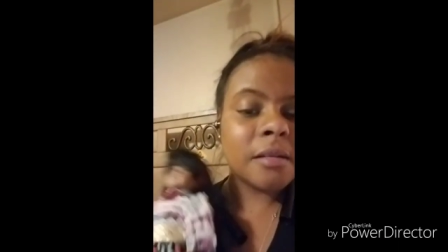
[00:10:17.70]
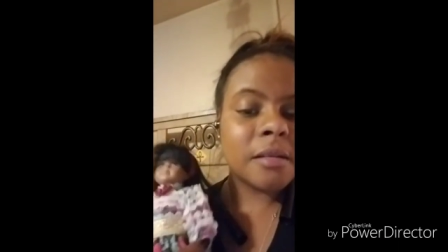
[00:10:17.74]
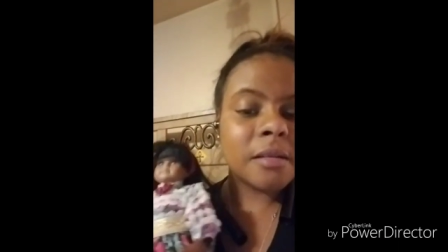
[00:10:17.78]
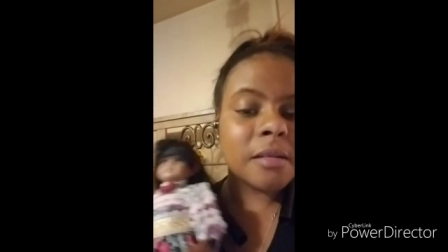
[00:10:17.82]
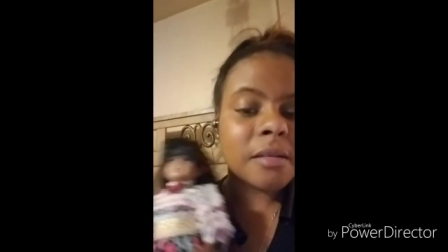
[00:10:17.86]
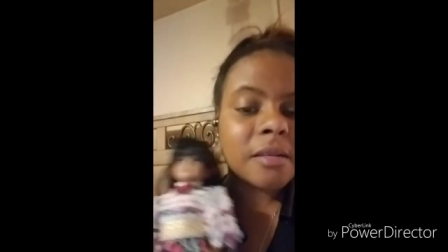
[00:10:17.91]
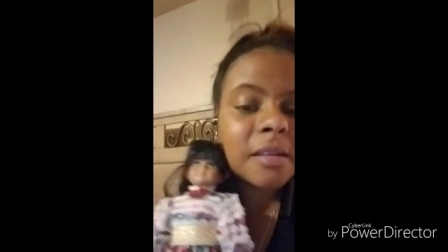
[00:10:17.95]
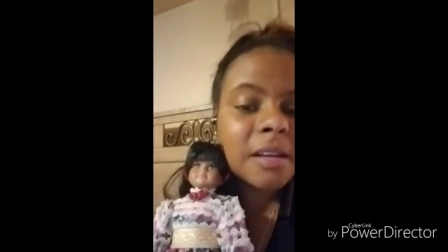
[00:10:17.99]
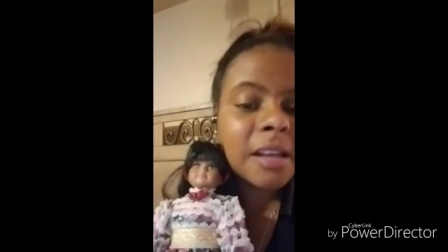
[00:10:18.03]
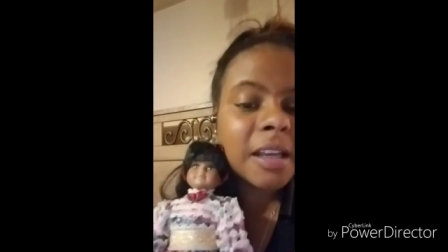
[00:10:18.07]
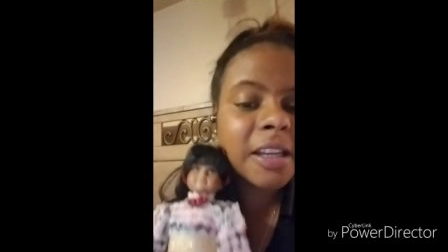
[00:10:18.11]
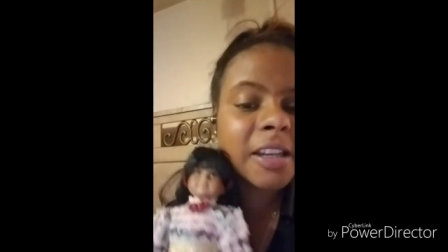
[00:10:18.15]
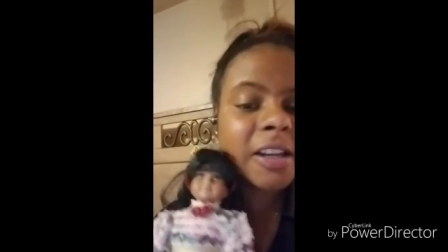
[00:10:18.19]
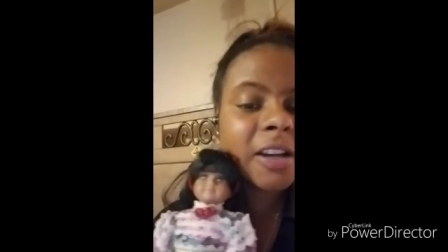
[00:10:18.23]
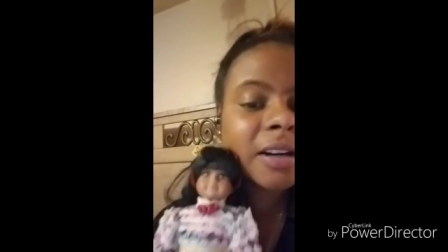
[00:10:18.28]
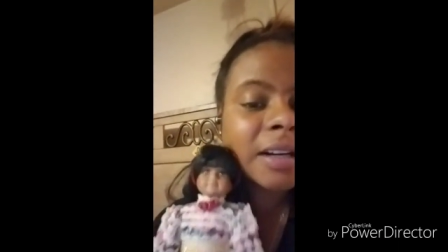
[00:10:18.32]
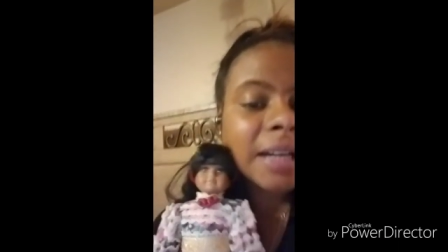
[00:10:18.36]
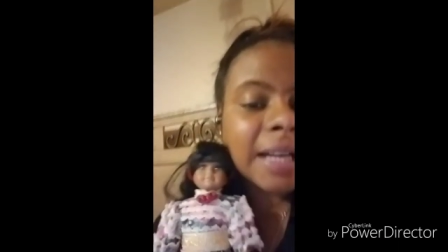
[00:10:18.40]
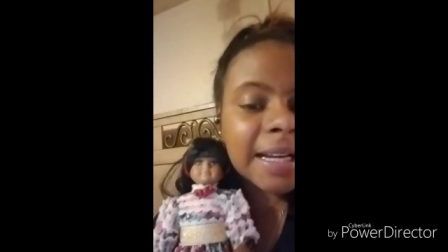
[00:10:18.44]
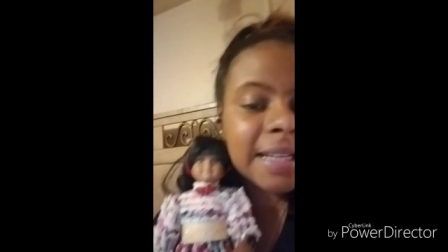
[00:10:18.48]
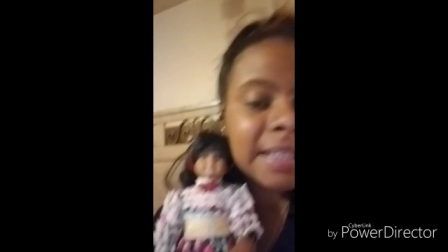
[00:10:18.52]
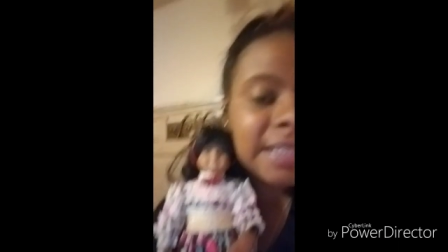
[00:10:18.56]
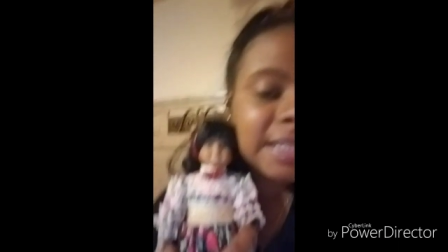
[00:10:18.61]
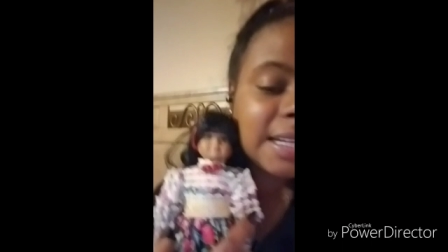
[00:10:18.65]
in your
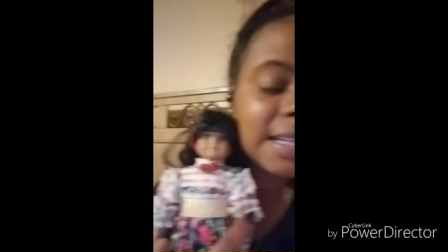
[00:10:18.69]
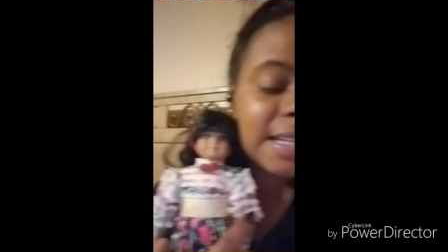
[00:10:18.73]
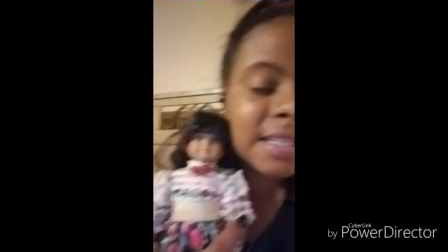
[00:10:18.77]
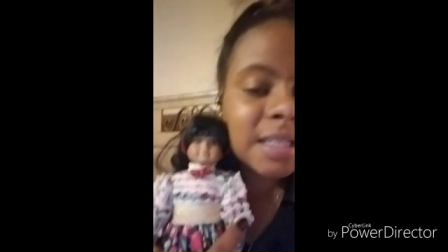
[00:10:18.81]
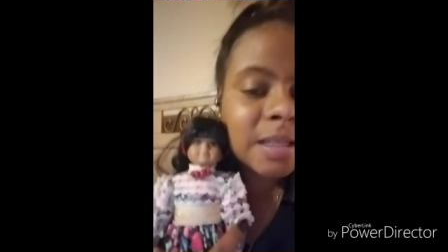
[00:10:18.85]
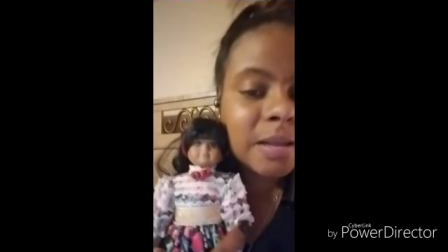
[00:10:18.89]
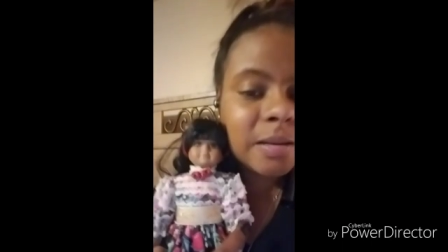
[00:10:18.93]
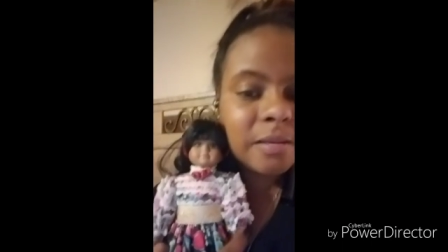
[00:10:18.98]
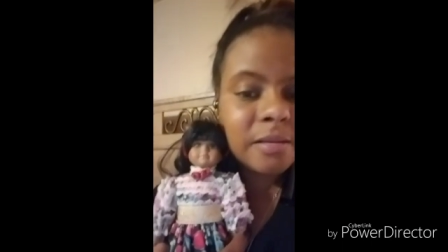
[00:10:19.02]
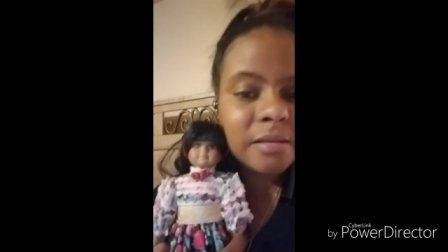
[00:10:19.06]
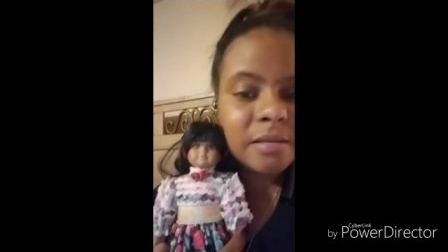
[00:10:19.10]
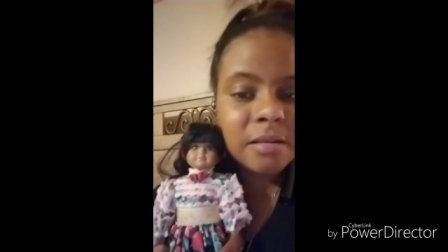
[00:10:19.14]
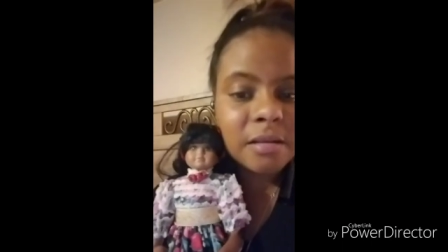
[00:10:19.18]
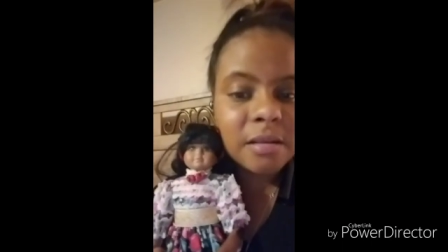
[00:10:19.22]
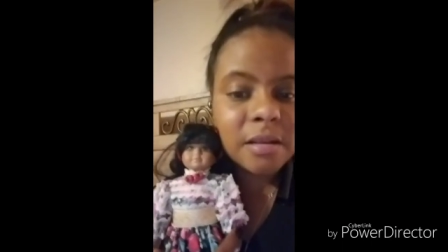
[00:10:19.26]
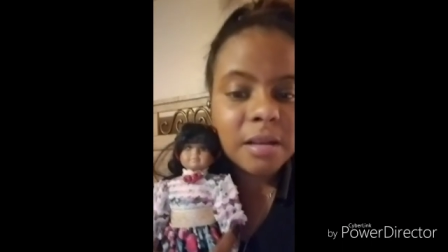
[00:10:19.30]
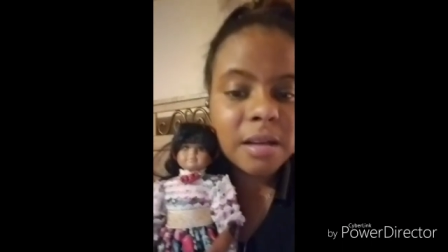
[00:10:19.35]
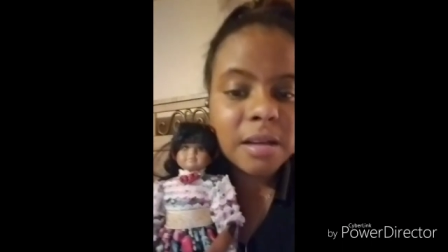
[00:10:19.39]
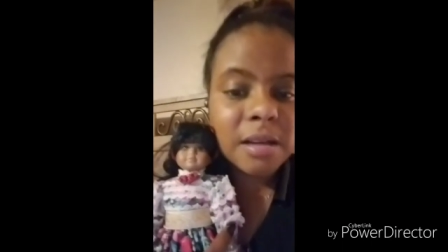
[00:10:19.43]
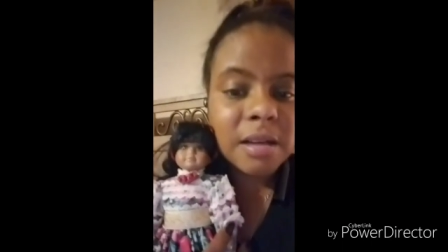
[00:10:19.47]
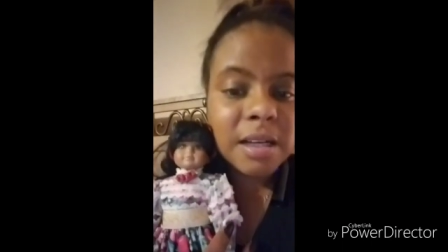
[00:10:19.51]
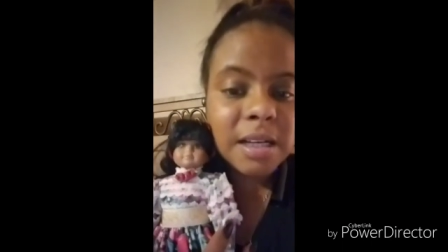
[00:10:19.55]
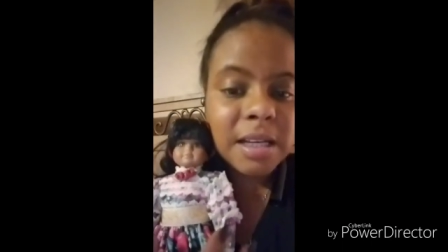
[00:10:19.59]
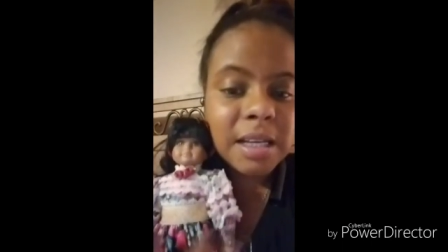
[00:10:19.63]
likeness.
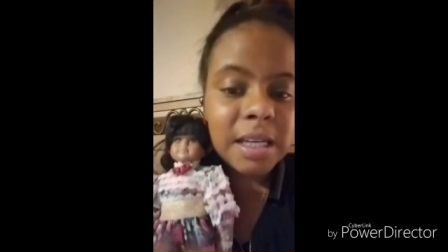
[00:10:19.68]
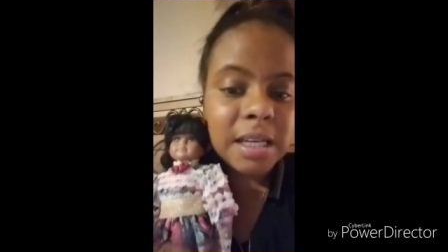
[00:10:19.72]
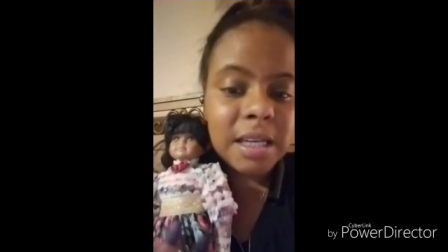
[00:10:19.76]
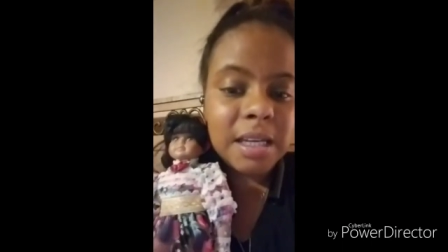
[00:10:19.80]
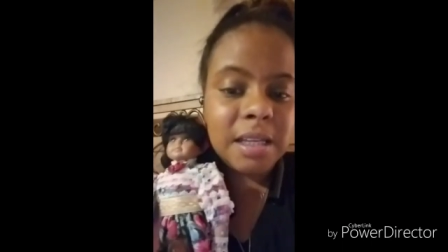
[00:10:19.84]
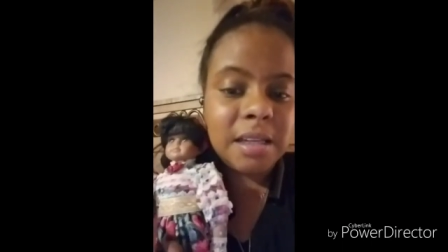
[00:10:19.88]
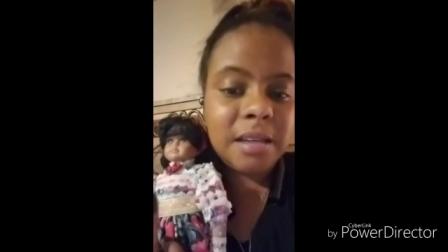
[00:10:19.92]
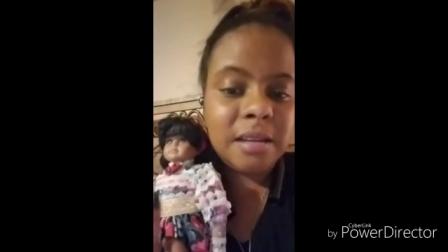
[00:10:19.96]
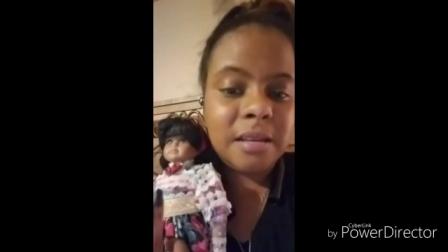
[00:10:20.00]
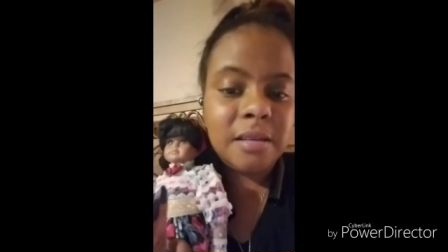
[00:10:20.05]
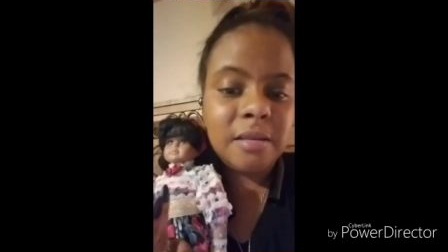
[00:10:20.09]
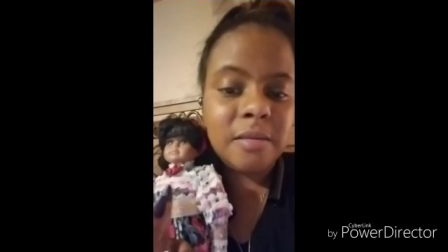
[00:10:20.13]
Again,